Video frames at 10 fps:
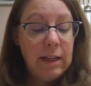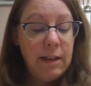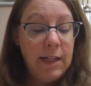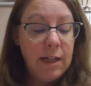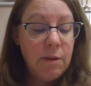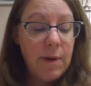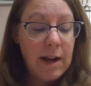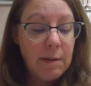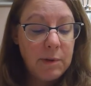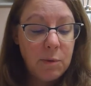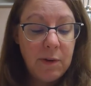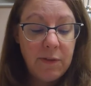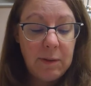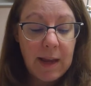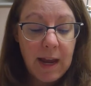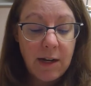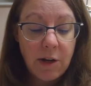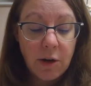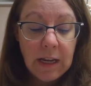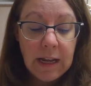Lina ran up swiftly behind
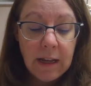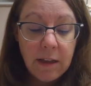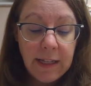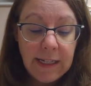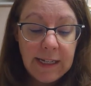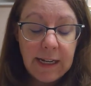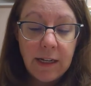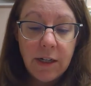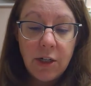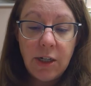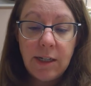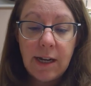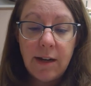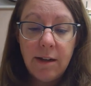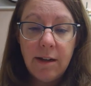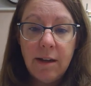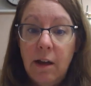her. "Lizzie," she said.